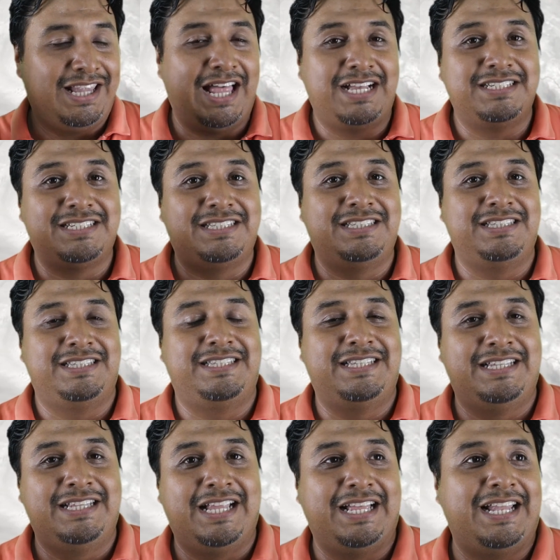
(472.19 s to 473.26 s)
The last
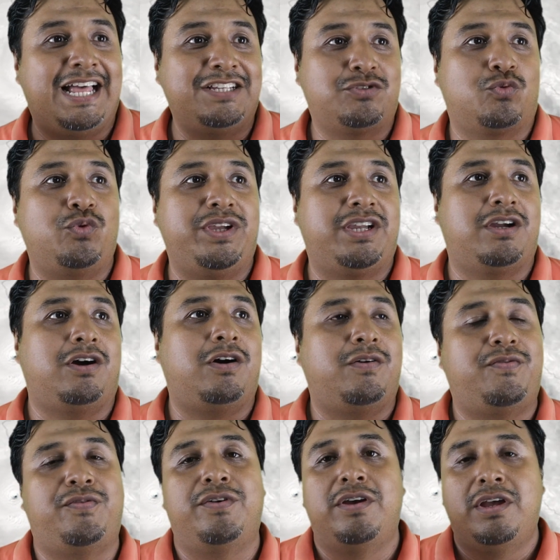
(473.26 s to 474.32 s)
the last week
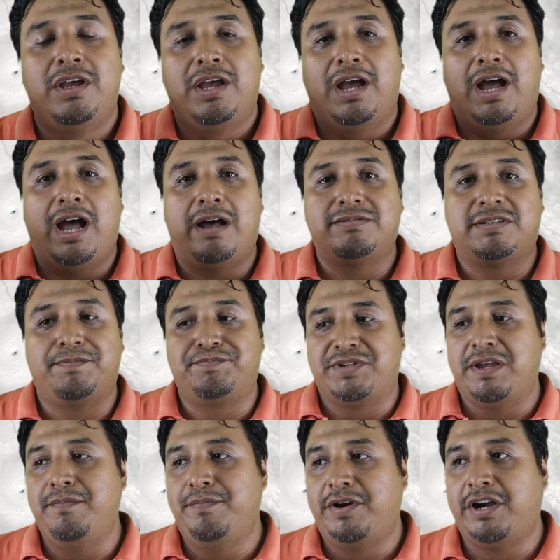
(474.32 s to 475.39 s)
of uh,
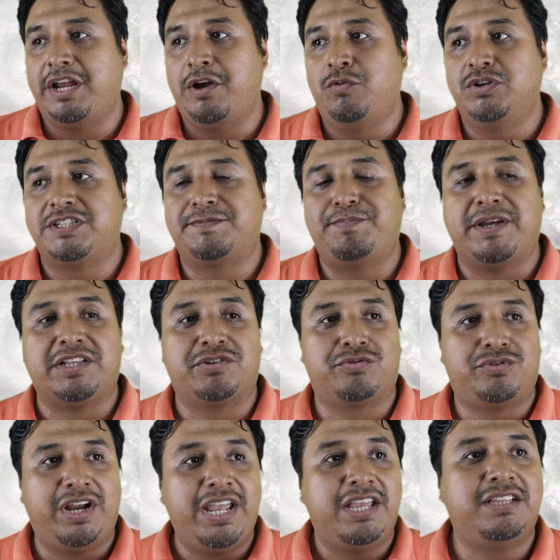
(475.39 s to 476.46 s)
September, and we expect
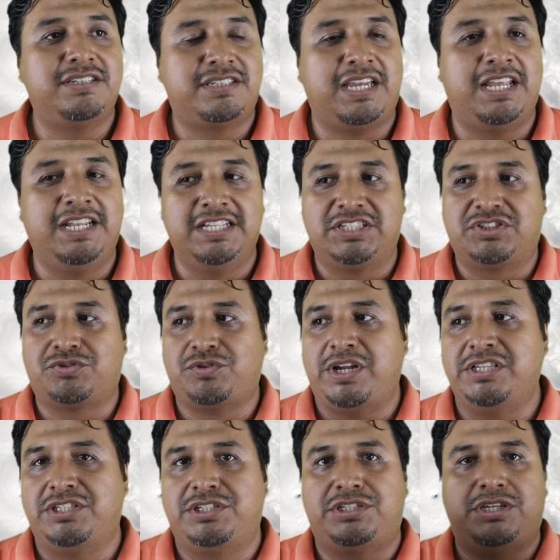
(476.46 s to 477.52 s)
rains, and it's
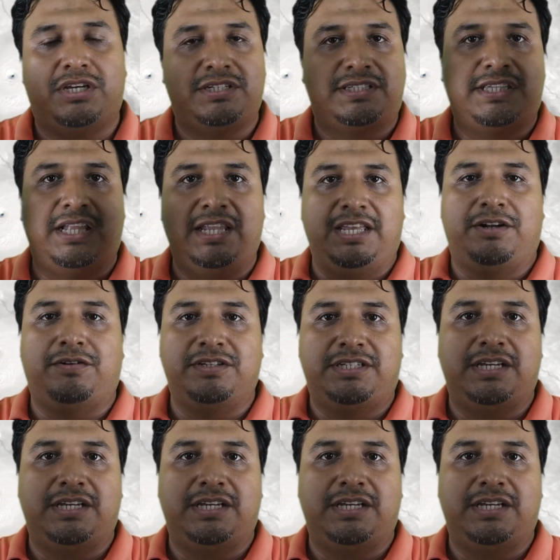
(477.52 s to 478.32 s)
rained just a little.